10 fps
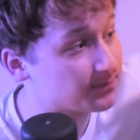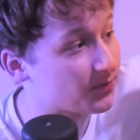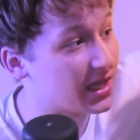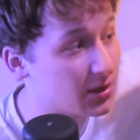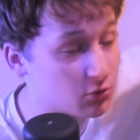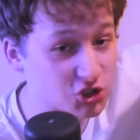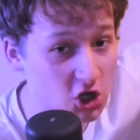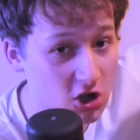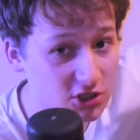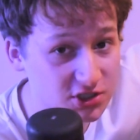it will
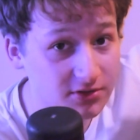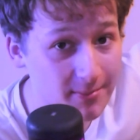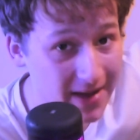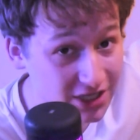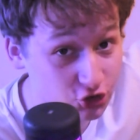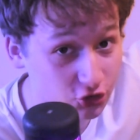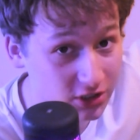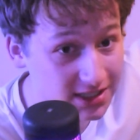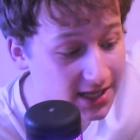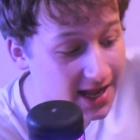charge the
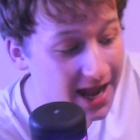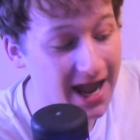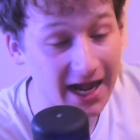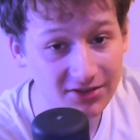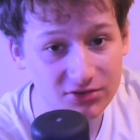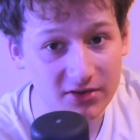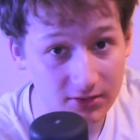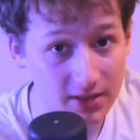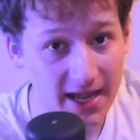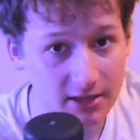battery and the
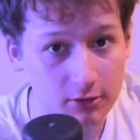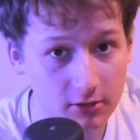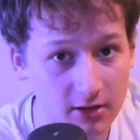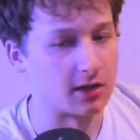headset.